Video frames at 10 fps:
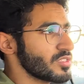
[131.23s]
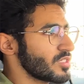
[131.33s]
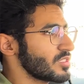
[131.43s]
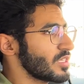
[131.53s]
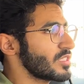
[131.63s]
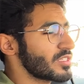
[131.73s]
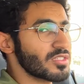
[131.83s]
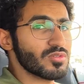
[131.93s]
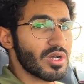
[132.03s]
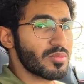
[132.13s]
tells us that it
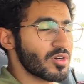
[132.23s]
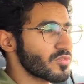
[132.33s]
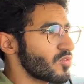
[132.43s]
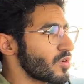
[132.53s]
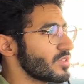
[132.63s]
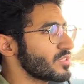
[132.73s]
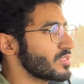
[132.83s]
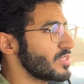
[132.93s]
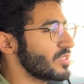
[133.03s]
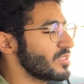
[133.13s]
can do about
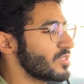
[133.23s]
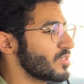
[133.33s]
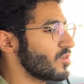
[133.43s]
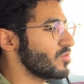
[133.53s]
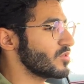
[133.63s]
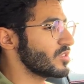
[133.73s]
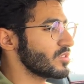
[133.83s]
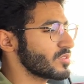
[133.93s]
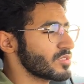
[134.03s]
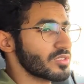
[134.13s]
480
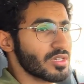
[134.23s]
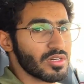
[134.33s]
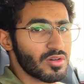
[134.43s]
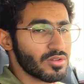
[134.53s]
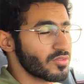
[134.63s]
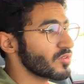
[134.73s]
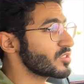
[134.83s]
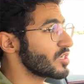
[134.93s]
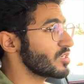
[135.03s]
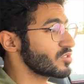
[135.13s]
kilometers on a full
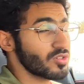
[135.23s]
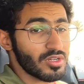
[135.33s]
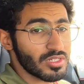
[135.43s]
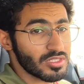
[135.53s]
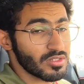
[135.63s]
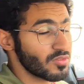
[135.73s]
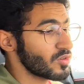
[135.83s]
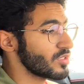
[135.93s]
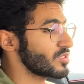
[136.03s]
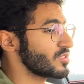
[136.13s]
charge, or actually
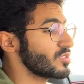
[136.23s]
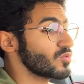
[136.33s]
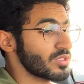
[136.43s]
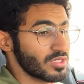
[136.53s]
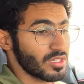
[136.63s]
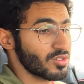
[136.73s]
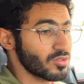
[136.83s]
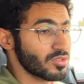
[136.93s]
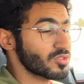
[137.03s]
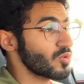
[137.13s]
420
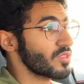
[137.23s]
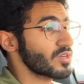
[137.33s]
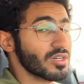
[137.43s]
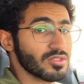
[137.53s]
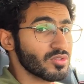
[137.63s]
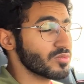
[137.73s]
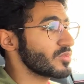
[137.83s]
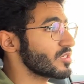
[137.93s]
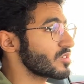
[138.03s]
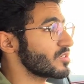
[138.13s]
according to what the car told
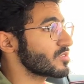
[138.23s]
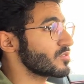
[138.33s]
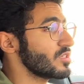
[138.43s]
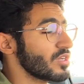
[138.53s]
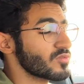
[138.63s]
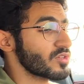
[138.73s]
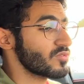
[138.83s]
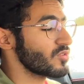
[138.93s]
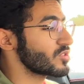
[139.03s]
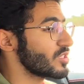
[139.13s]
me earlier today after a
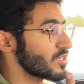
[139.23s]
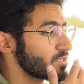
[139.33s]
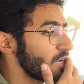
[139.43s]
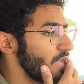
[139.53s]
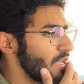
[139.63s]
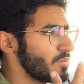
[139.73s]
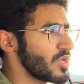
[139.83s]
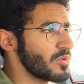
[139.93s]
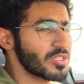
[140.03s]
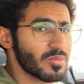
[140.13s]
full charge.
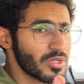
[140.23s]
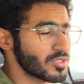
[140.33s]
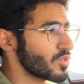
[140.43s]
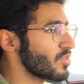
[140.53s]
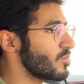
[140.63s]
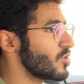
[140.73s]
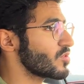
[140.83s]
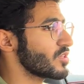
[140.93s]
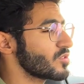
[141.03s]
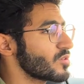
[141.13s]
Maybe it depends on the
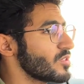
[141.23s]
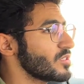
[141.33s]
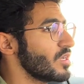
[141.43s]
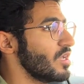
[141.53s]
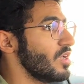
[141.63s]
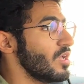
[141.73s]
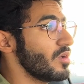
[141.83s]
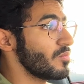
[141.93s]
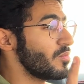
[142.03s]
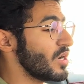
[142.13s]
mode that you're in.
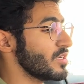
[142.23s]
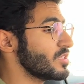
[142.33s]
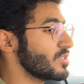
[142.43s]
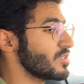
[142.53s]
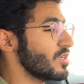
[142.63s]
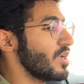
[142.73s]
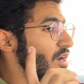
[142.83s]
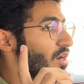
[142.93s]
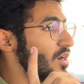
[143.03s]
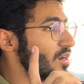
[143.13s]
But
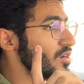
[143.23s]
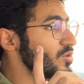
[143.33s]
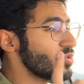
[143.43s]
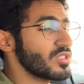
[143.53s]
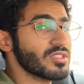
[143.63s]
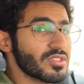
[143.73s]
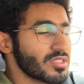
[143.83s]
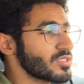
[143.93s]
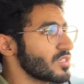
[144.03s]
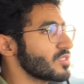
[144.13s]
I wouldn't
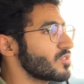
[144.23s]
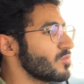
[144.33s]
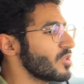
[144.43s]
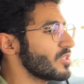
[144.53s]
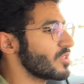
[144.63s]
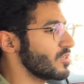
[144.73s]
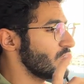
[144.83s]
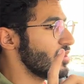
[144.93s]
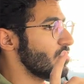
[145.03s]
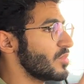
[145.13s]
trust that completely,
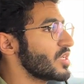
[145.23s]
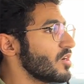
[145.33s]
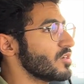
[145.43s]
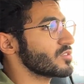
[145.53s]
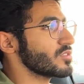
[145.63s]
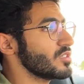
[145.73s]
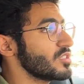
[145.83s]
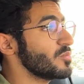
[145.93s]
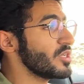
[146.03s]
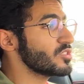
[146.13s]
because
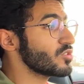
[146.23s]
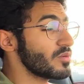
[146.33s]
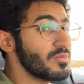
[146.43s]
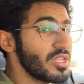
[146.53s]
it depends on a